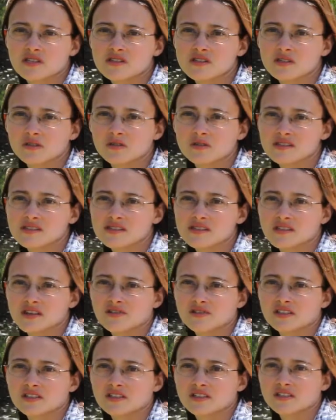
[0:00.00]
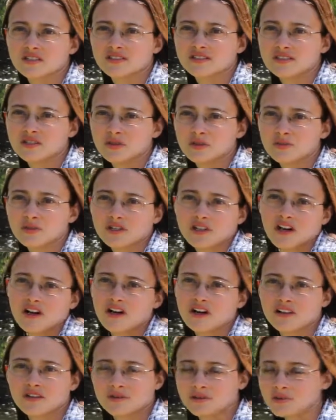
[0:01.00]
So it's never we're
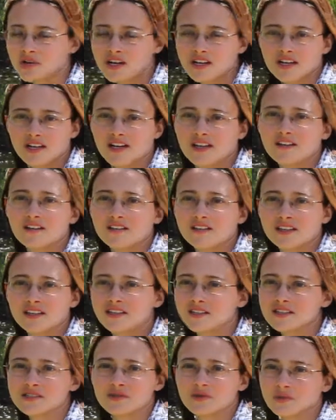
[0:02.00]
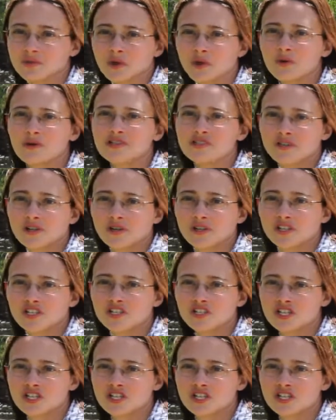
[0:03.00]
caught in a rut kind of thing. We're always growing and